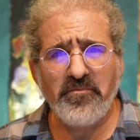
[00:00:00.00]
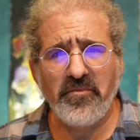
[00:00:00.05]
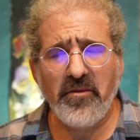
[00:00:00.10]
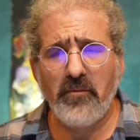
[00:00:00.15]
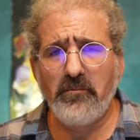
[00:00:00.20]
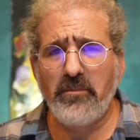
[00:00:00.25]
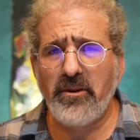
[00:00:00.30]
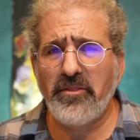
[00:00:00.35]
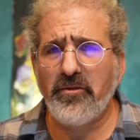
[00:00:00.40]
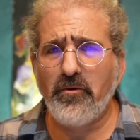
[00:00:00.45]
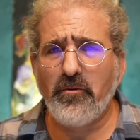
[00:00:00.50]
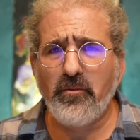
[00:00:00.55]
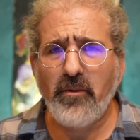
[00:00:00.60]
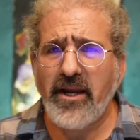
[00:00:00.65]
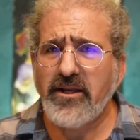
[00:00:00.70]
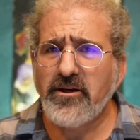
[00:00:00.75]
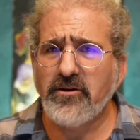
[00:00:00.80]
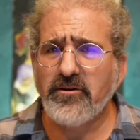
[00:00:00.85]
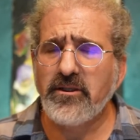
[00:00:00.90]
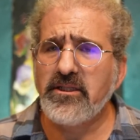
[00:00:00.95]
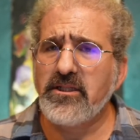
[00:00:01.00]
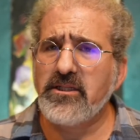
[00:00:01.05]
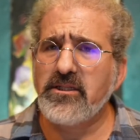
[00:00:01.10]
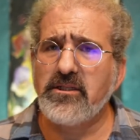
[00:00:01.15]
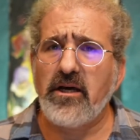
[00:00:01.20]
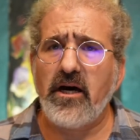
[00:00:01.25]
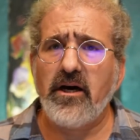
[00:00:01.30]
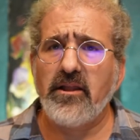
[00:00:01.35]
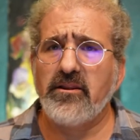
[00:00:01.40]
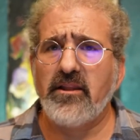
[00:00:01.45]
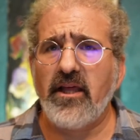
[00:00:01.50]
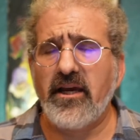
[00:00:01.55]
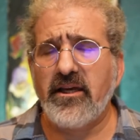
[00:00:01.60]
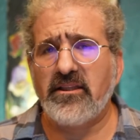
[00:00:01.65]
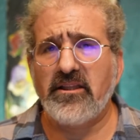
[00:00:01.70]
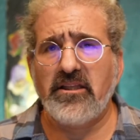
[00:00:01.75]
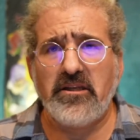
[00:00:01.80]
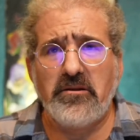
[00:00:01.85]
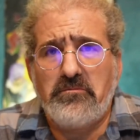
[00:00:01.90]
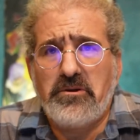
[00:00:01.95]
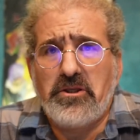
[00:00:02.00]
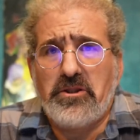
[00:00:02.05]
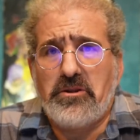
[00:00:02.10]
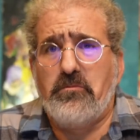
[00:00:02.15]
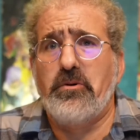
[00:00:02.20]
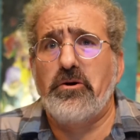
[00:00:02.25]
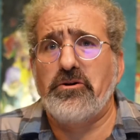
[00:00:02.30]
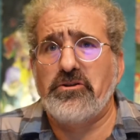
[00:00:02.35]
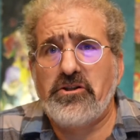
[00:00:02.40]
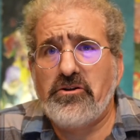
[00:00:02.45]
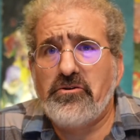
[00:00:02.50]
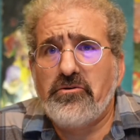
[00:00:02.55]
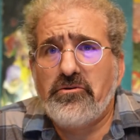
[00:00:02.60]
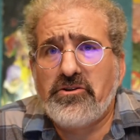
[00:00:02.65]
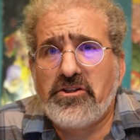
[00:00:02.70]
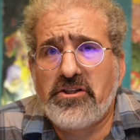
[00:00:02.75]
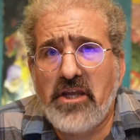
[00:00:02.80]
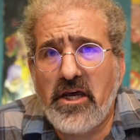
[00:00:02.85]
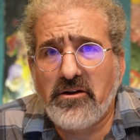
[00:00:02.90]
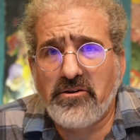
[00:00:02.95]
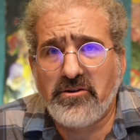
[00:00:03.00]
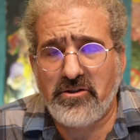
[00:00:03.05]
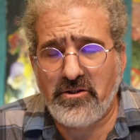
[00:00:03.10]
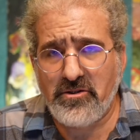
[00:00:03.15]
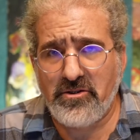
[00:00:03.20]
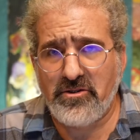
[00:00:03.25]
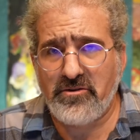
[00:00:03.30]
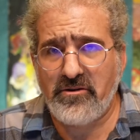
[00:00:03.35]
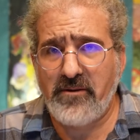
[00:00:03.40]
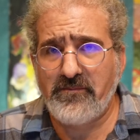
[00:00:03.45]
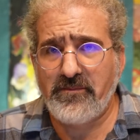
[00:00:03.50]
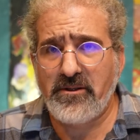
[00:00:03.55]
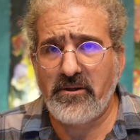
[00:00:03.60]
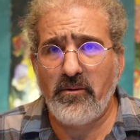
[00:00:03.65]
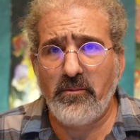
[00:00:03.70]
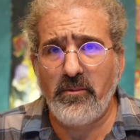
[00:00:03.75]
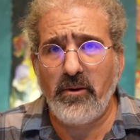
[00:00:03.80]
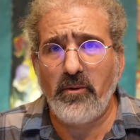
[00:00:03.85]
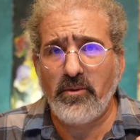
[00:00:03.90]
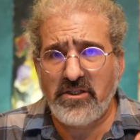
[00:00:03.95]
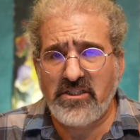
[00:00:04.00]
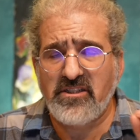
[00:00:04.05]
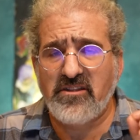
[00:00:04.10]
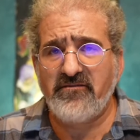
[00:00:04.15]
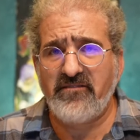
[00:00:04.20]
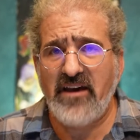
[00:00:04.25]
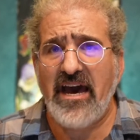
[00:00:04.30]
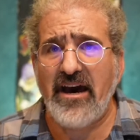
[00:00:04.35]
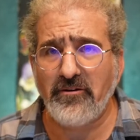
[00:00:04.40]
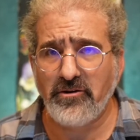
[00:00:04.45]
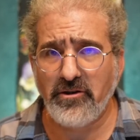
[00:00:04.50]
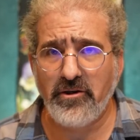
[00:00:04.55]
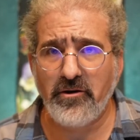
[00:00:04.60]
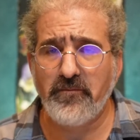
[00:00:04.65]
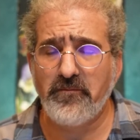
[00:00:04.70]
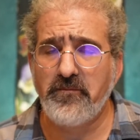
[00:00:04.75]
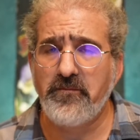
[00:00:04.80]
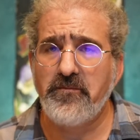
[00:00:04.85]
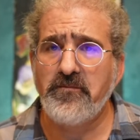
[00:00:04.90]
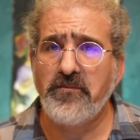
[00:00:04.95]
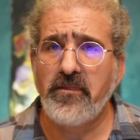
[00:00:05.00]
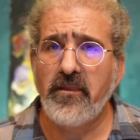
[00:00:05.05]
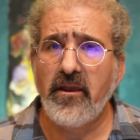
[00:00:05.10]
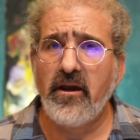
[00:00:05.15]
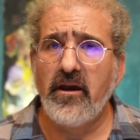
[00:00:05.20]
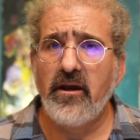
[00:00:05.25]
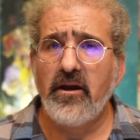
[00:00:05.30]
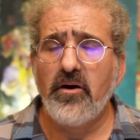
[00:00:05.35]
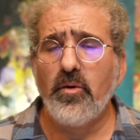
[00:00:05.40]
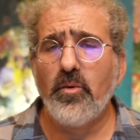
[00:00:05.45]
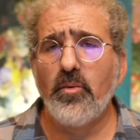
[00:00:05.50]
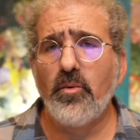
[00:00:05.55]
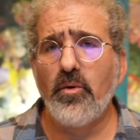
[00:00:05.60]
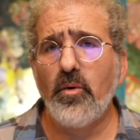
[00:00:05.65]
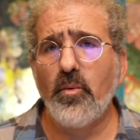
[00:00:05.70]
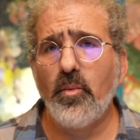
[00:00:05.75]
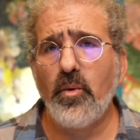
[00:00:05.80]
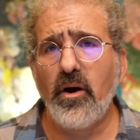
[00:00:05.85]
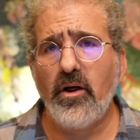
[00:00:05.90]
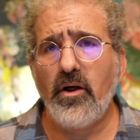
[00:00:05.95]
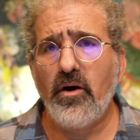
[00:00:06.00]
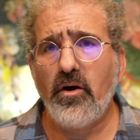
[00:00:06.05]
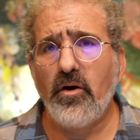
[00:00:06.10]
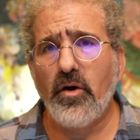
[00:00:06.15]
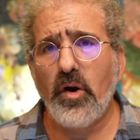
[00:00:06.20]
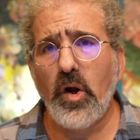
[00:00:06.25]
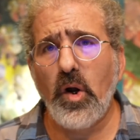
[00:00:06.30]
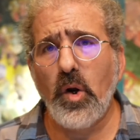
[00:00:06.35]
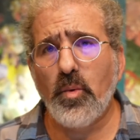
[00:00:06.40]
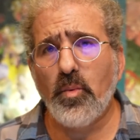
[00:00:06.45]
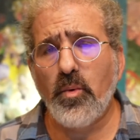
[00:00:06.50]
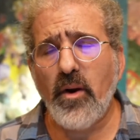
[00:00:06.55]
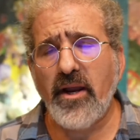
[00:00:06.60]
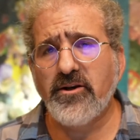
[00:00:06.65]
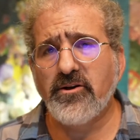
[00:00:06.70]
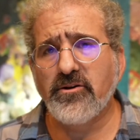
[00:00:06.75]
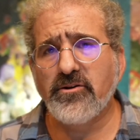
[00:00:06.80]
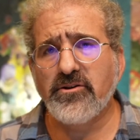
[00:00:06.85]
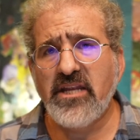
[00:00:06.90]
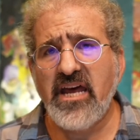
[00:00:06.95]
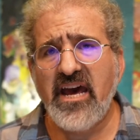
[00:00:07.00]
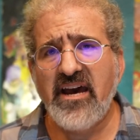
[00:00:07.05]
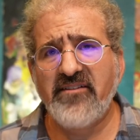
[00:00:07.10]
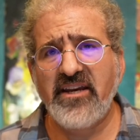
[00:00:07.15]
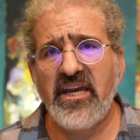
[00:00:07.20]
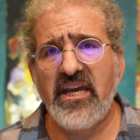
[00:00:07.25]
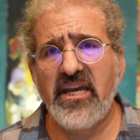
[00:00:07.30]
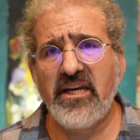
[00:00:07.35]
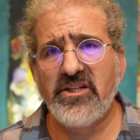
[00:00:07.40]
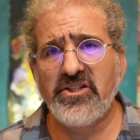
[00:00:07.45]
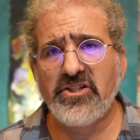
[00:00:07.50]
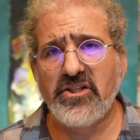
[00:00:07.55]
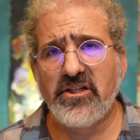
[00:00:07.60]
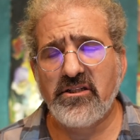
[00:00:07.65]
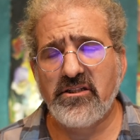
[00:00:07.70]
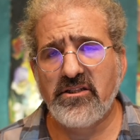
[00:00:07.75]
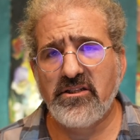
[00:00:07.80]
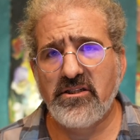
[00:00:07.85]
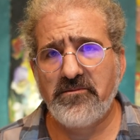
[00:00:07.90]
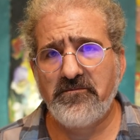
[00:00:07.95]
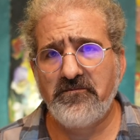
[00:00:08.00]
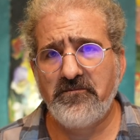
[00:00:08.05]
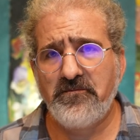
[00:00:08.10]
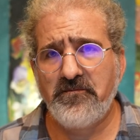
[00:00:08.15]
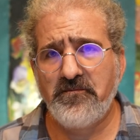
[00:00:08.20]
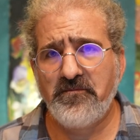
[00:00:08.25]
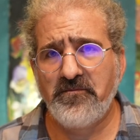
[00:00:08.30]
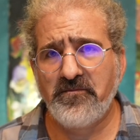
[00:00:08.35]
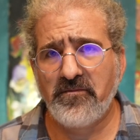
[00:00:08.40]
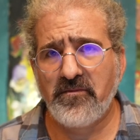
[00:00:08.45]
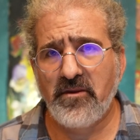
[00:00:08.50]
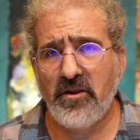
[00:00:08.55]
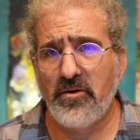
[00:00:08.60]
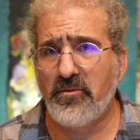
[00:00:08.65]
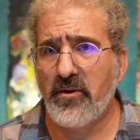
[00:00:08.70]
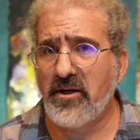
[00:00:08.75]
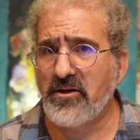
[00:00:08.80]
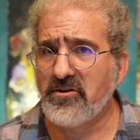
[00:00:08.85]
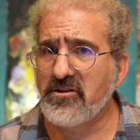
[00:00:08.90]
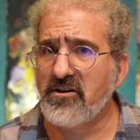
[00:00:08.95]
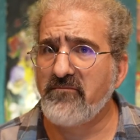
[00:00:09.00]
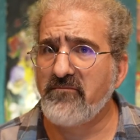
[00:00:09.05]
But the writer is unlikely to be the person who sells your script. But what's the value? Well, writers have agents. Writers have